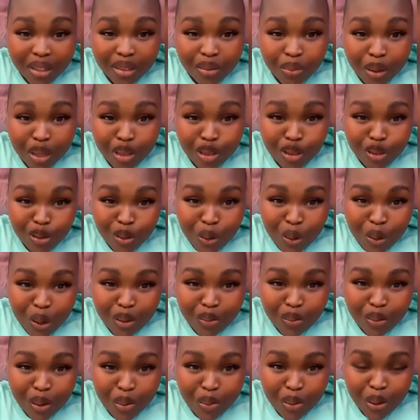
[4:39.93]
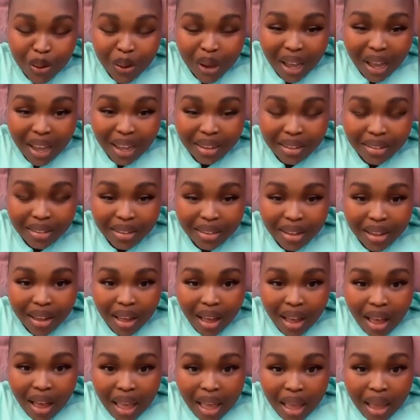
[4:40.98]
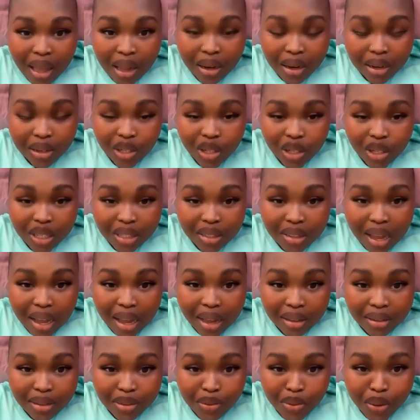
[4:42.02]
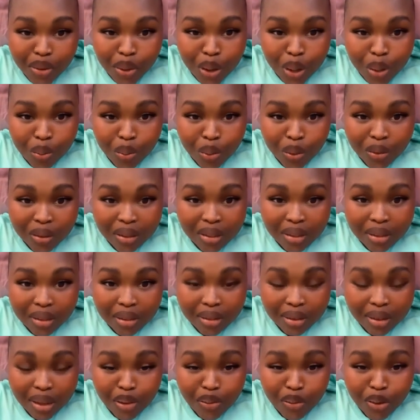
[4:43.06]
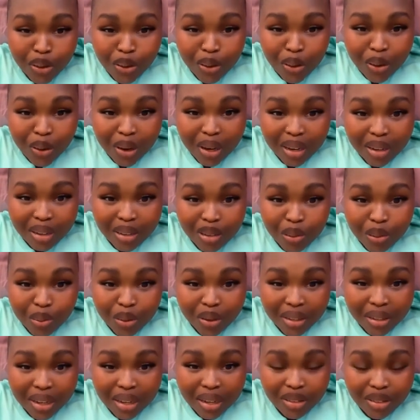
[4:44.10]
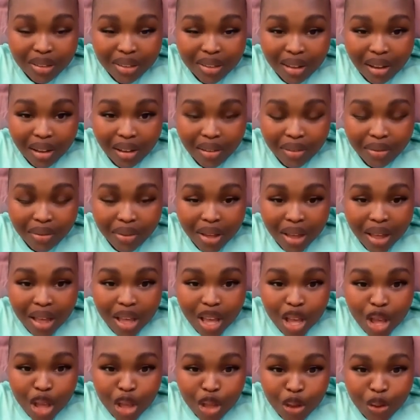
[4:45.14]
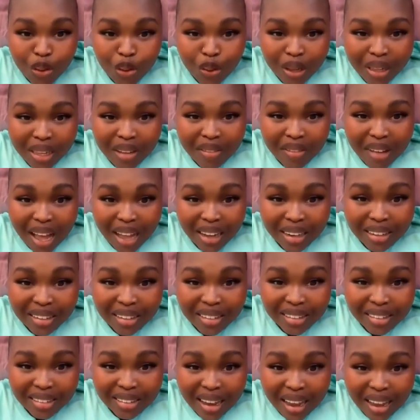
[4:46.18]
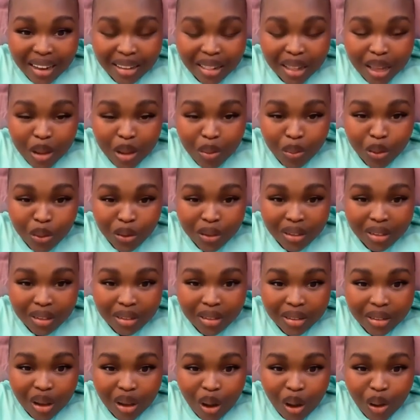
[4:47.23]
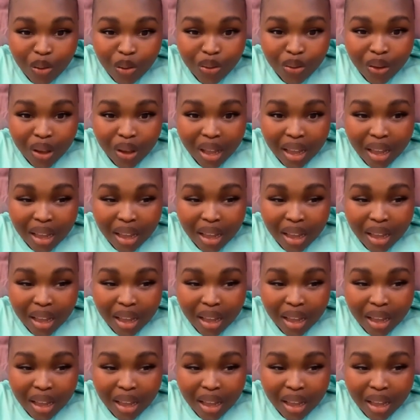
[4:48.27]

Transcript: been stolen from you guys. Energies, guys, are very important. If you don't learn to protect yourself, you will never understand the importance of